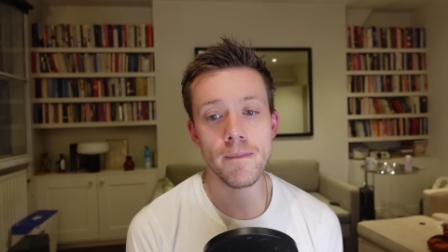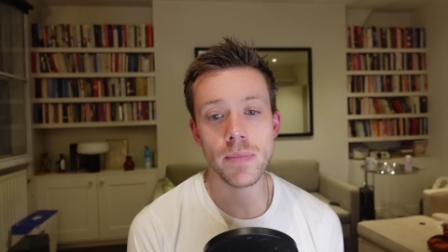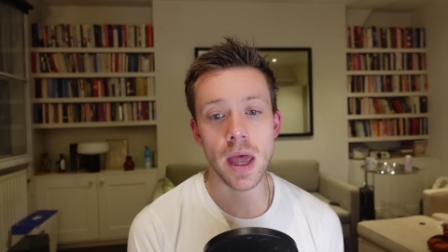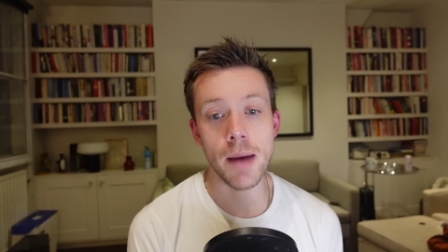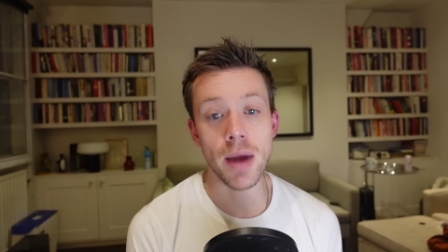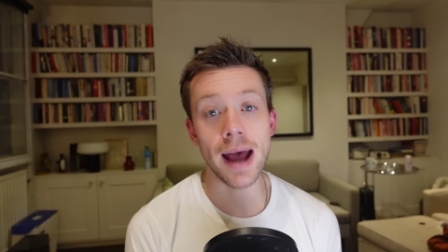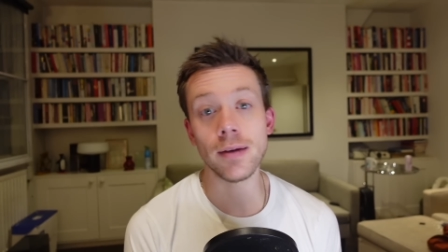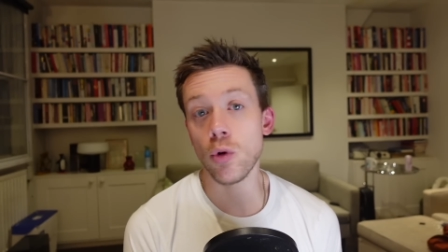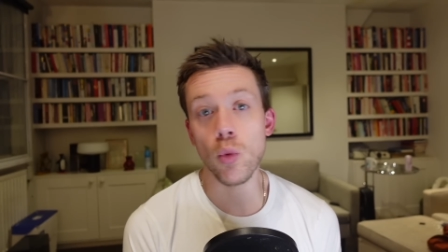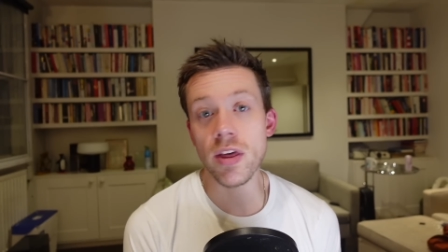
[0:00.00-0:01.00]
and
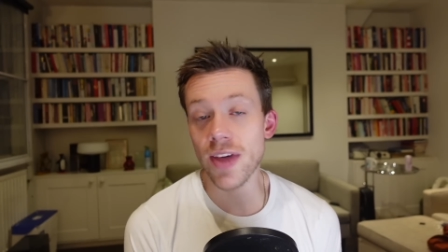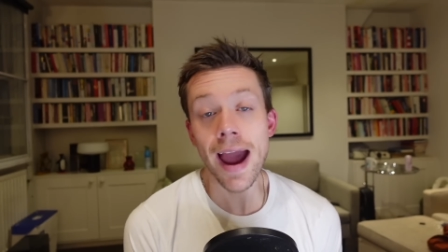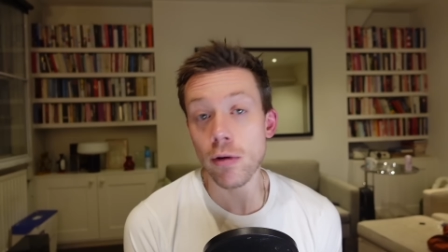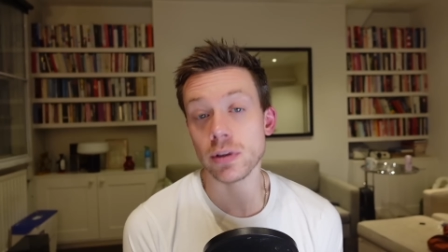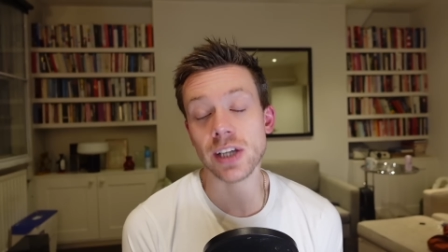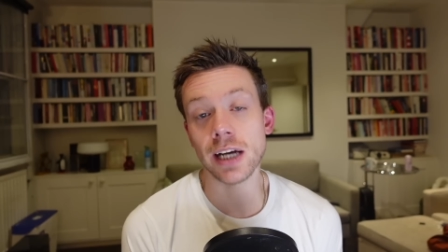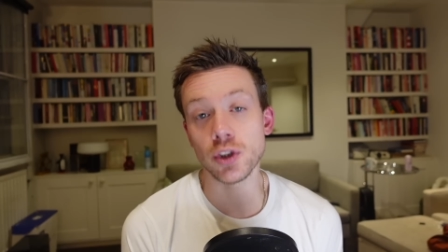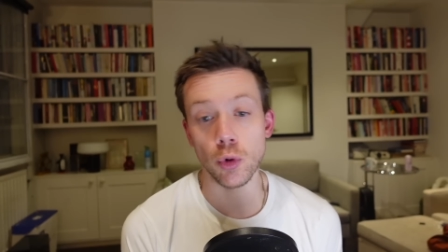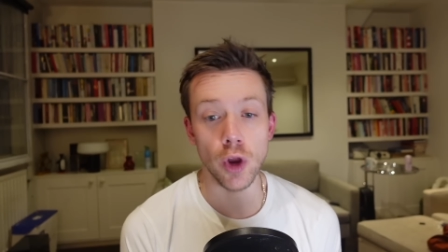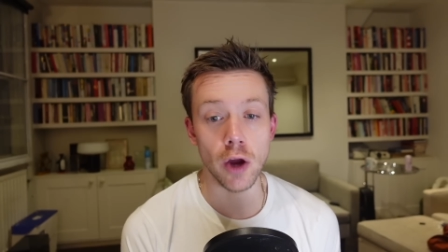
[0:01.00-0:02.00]
without, as
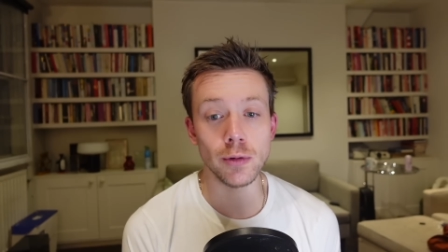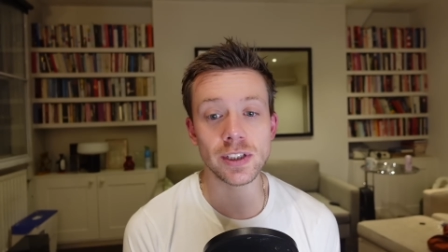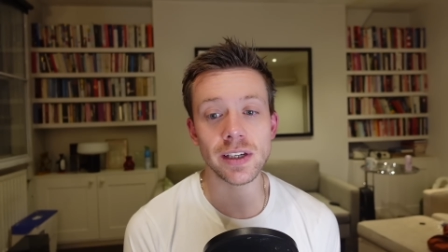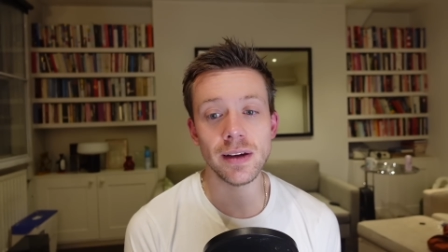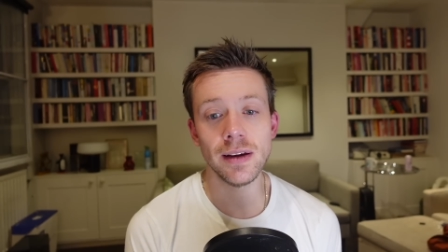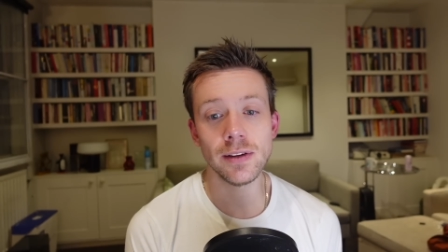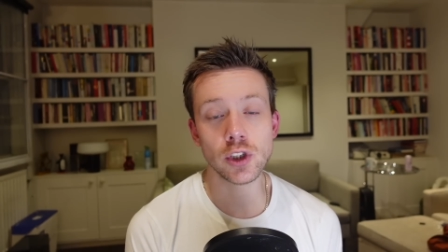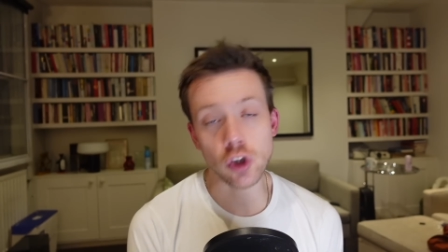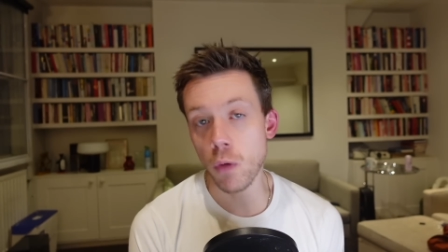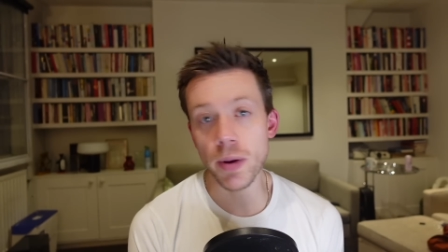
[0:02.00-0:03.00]
you'll note,
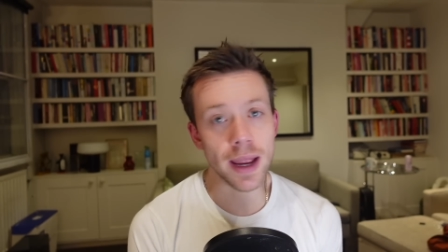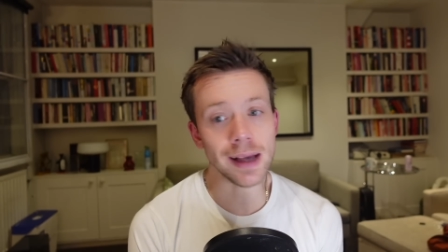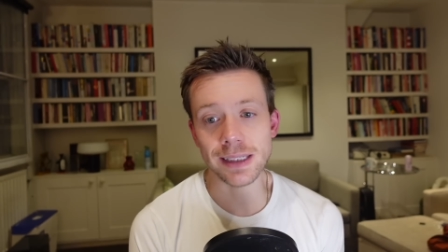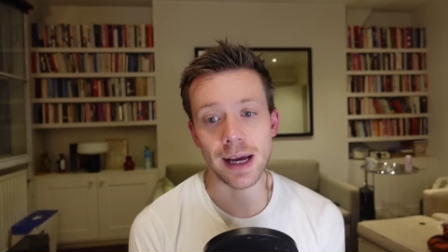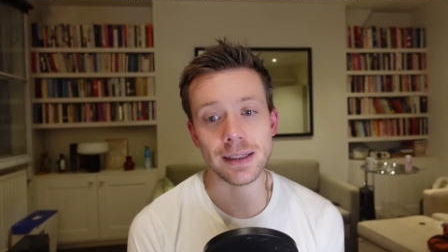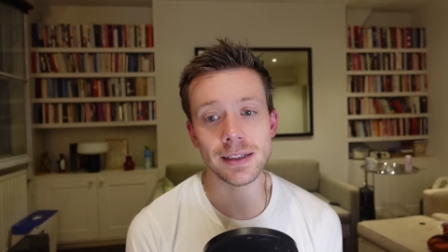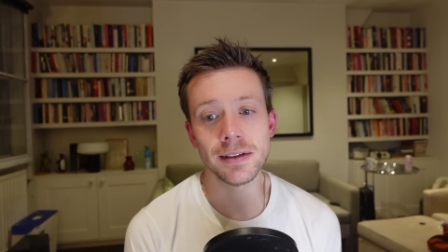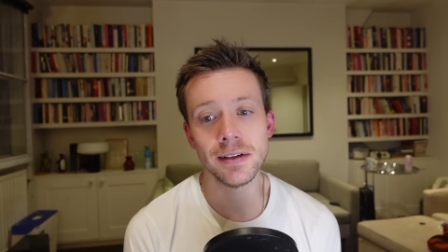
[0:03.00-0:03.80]
stopping Assad,